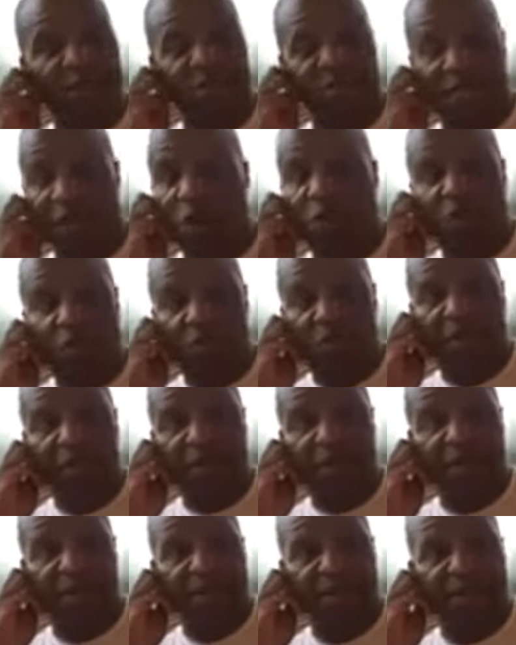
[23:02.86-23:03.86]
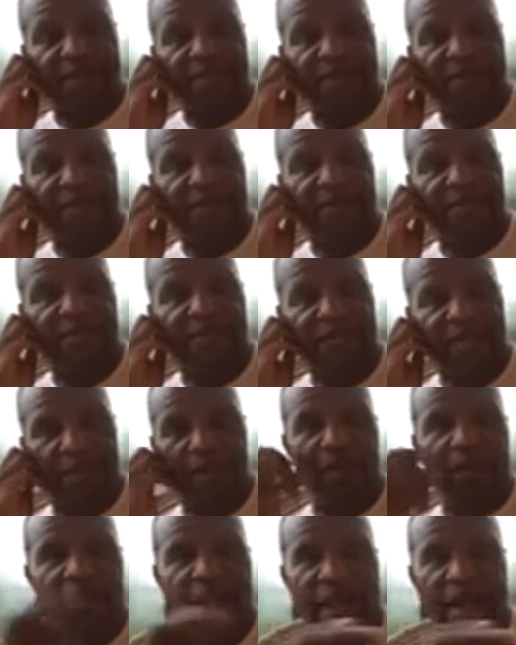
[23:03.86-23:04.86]
so familiar? Come
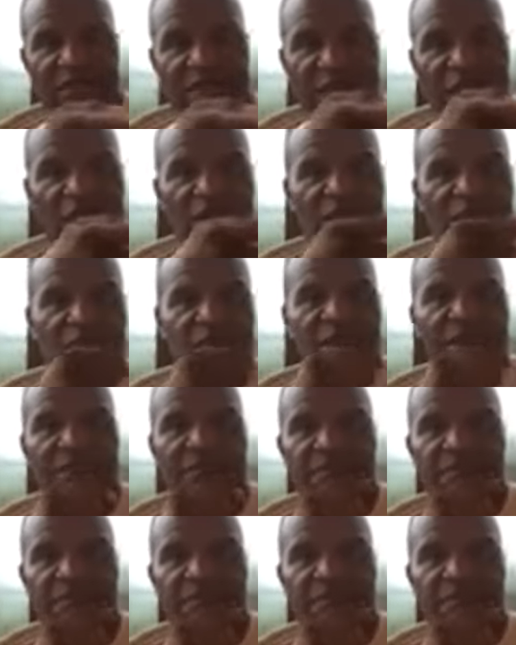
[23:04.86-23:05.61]
on now, talk to me.